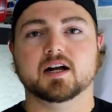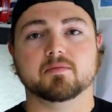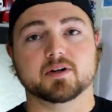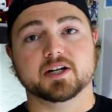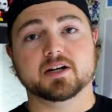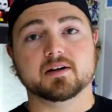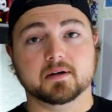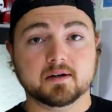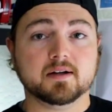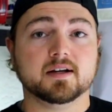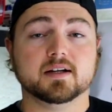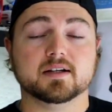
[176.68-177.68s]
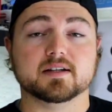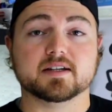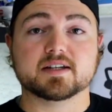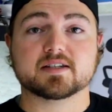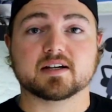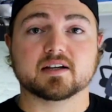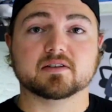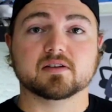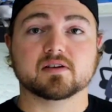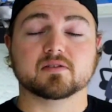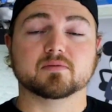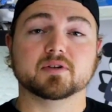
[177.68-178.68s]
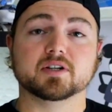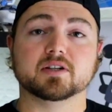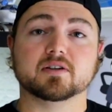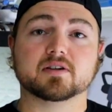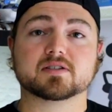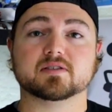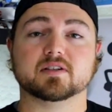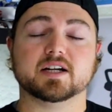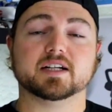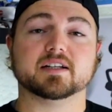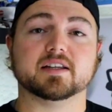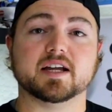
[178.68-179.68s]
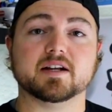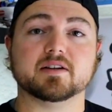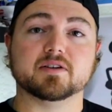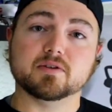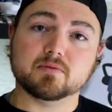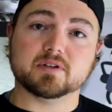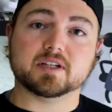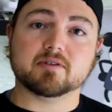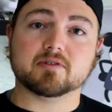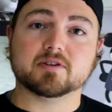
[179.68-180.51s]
But here, Nissan really looked like they knew what they were